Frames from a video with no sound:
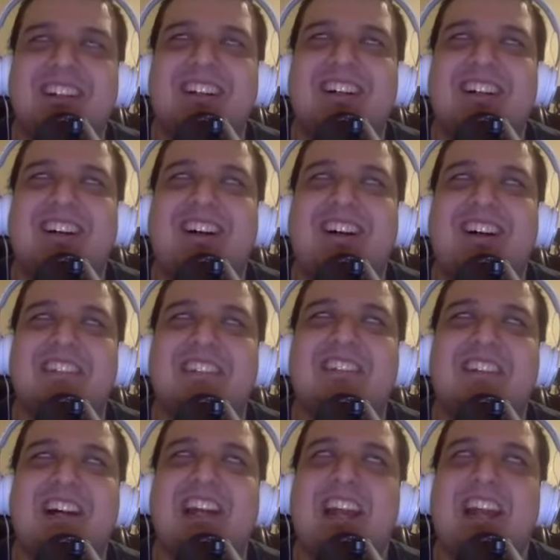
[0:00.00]
Oscar, no, I
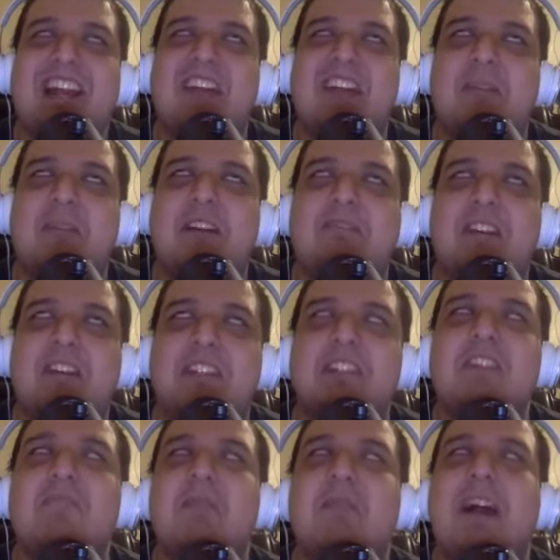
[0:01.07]
have my ways. You
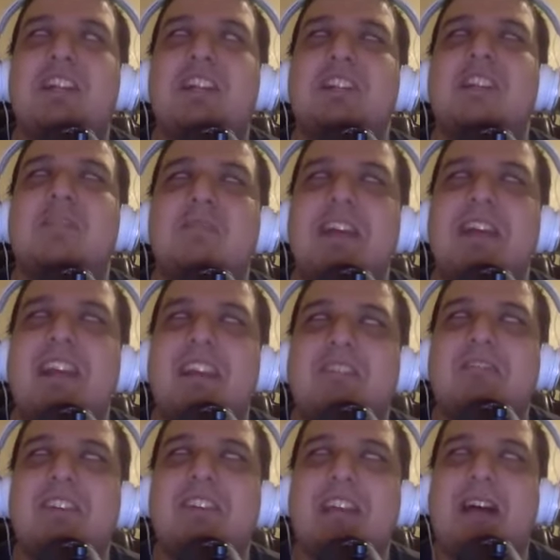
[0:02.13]
mentioned me
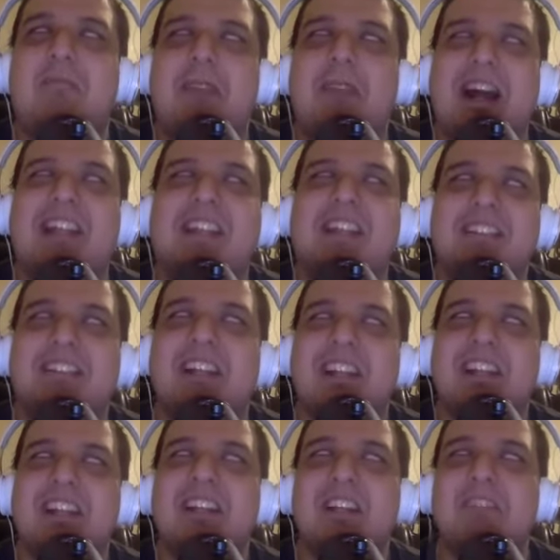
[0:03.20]
without my consent.
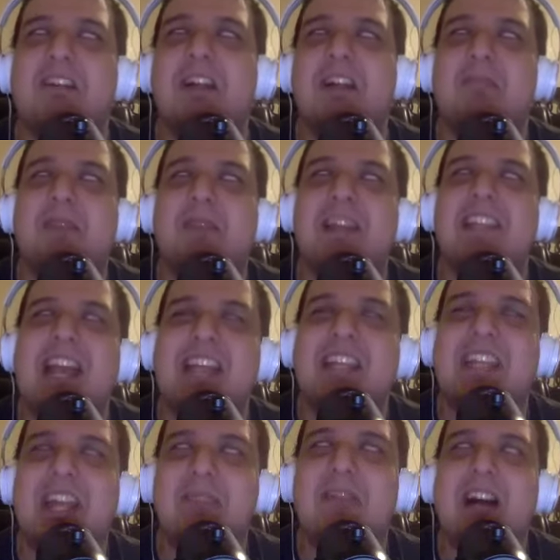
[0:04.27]
You want to play that
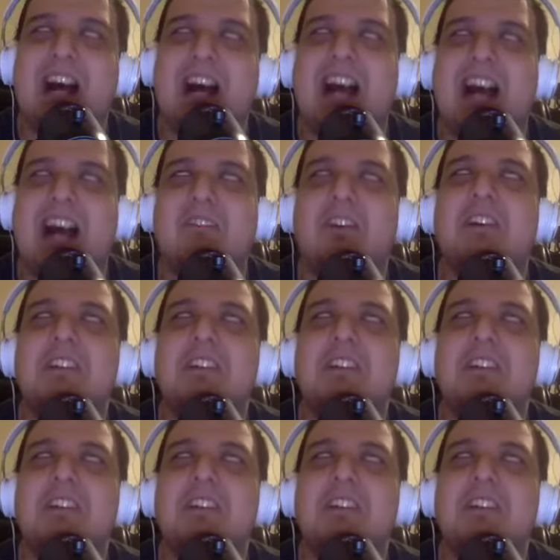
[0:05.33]
game? I will. But I